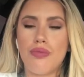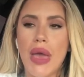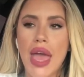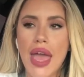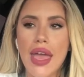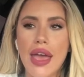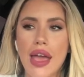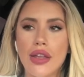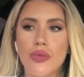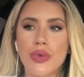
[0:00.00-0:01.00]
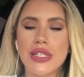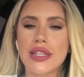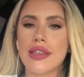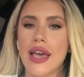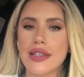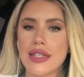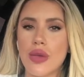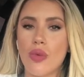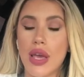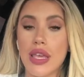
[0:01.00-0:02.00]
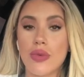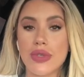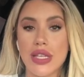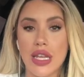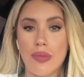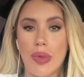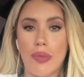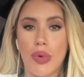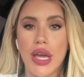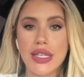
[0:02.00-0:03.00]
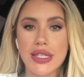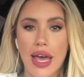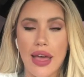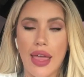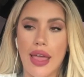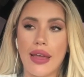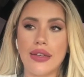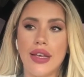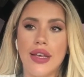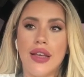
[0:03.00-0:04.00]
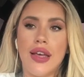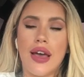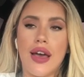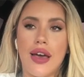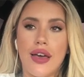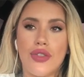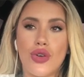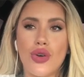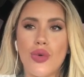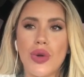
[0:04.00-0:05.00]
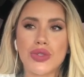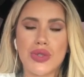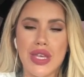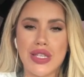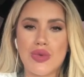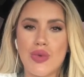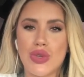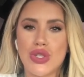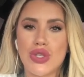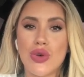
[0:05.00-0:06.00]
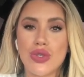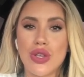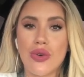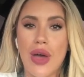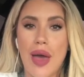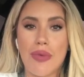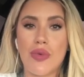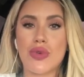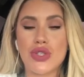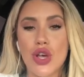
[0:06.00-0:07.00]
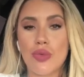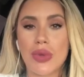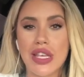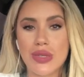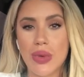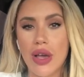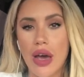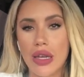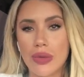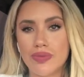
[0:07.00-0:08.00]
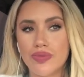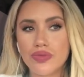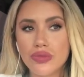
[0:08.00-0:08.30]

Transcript: pay. I was guessing what he was going to be priced at, and the girl worked with us. We were so happy. We were so pleased we got him.